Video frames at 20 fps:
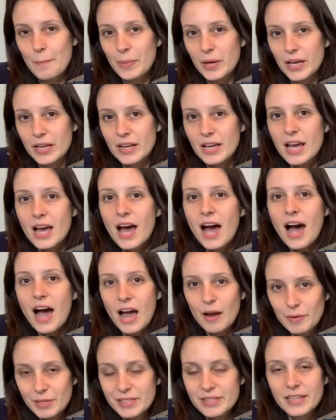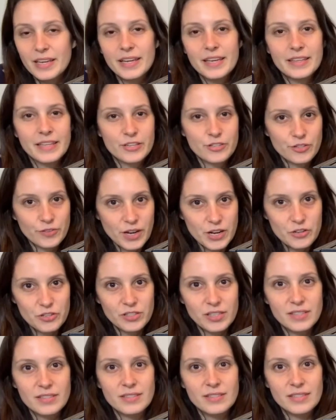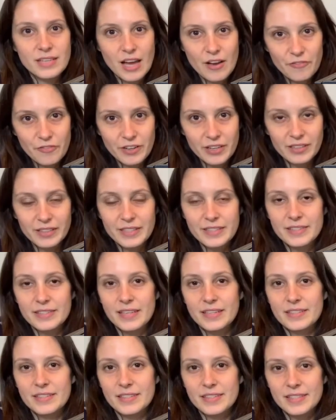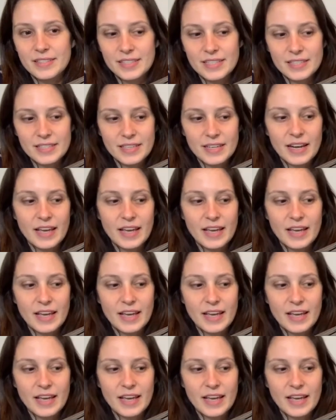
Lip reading: But I would say that tarantulas definitely sense the season,